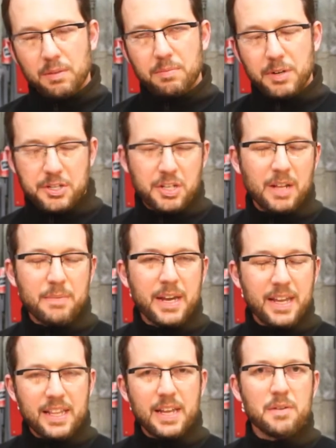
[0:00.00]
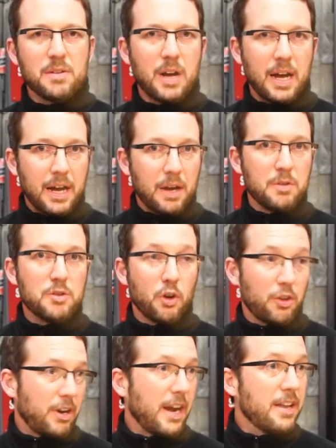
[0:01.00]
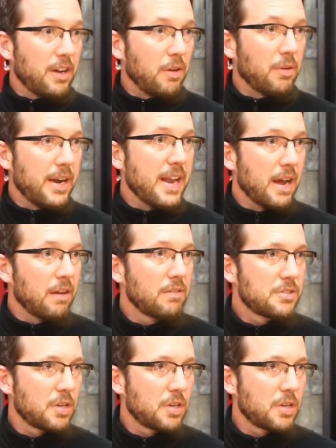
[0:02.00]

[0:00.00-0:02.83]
British Columbia, and then northern Idaho right now.